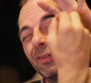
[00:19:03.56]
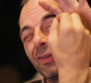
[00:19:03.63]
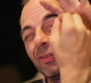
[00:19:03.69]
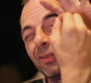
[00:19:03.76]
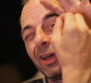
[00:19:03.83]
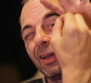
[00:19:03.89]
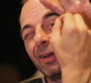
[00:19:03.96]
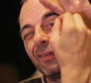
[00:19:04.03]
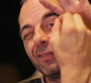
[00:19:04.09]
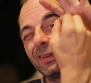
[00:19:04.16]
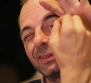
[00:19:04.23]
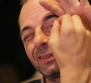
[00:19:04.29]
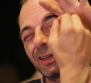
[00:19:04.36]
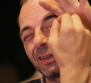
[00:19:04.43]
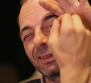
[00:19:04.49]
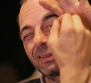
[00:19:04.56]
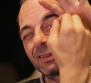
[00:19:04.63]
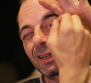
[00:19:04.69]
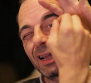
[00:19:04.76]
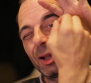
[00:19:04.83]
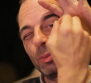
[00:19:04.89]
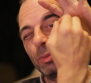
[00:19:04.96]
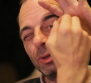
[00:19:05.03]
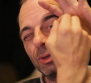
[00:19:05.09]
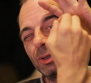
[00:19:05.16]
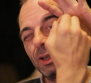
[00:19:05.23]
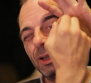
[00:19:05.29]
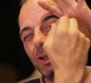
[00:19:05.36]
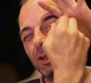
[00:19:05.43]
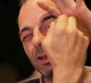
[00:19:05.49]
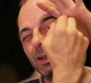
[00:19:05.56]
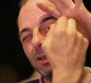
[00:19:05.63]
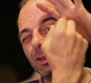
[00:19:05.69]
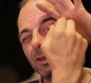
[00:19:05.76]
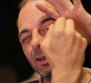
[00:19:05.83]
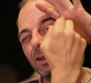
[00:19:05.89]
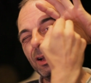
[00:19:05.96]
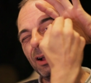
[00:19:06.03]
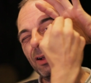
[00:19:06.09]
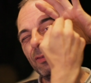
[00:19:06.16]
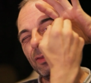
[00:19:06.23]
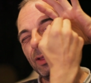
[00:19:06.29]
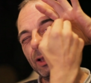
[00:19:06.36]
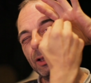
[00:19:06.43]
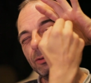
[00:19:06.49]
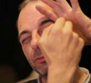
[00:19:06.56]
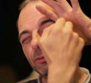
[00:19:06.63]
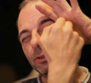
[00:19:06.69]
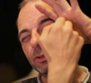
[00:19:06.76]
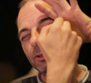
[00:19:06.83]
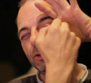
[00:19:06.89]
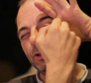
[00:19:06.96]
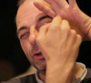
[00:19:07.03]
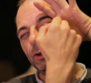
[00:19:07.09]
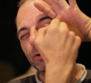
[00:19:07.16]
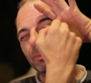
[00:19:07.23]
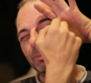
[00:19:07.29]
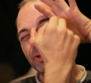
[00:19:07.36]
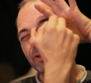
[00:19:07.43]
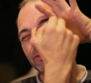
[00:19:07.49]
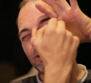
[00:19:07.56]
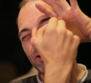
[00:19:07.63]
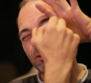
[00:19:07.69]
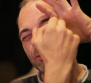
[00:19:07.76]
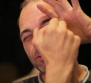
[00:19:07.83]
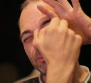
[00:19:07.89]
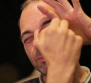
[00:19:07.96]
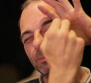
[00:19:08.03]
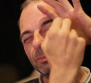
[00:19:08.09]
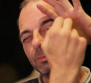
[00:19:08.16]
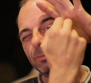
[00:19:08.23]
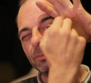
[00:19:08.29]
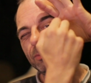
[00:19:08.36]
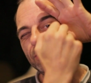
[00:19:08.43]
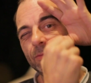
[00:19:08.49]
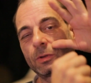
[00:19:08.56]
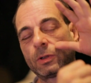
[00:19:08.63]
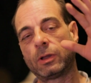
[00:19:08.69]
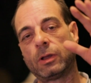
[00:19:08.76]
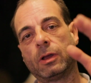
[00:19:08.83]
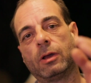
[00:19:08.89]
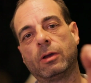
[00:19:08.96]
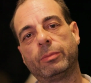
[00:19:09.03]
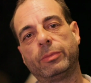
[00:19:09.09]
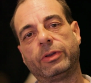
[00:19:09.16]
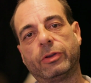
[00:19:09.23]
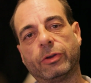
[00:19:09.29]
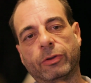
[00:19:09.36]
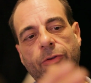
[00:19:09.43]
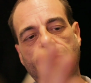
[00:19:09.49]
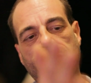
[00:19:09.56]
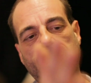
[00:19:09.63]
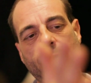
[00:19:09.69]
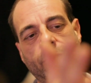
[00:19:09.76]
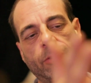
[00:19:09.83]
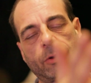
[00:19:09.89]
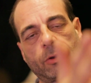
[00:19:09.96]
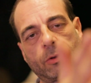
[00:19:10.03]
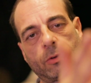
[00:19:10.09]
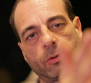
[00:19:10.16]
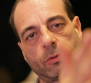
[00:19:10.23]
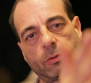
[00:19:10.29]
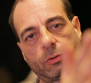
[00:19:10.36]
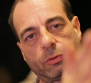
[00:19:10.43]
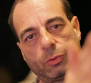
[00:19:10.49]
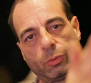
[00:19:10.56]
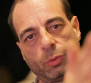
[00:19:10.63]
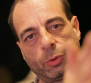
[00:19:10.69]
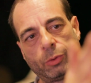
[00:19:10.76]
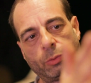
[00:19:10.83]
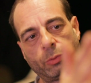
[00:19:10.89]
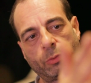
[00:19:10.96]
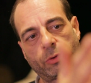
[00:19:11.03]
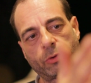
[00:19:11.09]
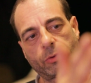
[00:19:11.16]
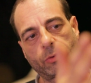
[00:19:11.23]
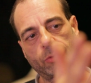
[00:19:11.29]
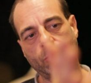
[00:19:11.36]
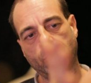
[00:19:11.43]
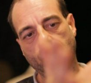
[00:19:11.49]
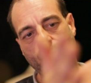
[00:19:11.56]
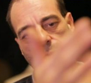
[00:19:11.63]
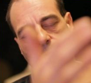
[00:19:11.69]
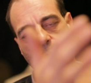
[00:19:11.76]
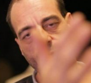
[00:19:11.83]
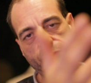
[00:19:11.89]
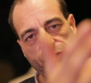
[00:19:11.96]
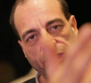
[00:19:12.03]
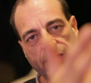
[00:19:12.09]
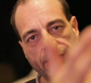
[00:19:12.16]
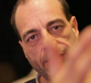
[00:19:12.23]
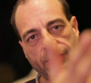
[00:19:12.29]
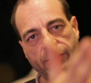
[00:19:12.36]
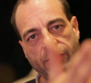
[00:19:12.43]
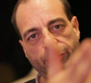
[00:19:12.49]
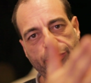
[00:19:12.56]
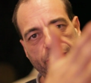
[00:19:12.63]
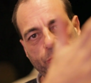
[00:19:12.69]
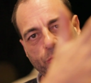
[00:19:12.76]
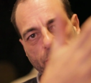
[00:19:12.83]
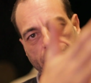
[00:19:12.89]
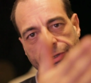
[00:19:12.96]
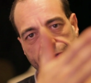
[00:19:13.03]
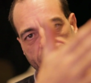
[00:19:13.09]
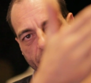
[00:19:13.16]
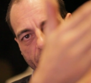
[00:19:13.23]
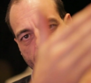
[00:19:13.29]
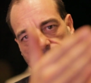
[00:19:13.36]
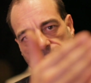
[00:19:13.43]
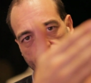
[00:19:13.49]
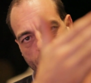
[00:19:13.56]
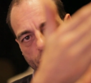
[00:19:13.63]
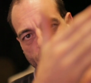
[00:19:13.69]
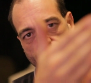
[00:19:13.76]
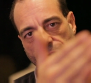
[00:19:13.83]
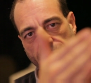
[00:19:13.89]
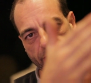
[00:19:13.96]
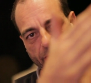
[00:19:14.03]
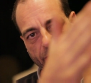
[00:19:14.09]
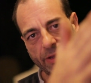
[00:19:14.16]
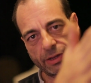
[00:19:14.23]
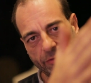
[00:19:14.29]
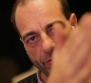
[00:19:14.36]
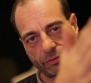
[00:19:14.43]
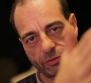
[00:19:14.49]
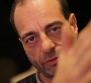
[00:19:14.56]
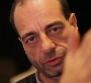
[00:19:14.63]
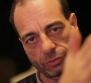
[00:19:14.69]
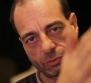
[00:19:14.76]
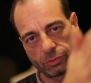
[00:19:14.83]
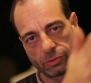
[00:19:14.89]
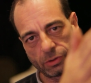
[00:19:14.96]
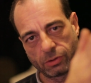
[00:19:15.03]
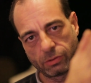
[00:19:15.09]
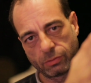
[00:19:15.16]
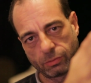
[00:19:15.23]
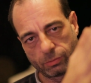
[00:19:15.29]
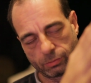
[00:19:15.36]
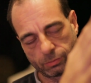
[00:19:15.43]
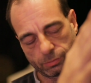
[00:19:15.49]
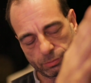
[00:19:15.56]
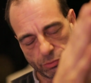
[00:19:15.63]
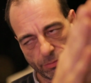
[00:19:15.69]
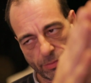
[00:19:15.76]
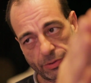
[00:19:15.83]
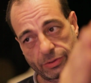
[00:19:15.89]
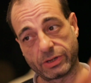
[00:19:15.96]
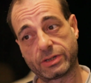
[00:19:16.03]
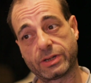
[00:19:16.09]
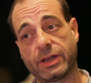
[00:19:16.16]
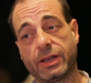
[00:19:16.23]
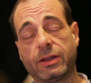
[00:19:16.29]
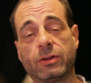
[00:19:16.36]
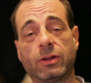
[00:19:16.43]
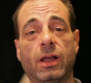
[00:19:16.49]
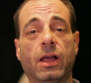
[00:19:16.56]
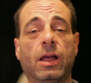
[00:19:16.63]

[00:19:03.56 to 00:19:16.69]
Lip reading: they're there, and they take a scalpel, and they've cut bits off because the wound was jagged. They've been trying to straighten the edges to promote it to heal,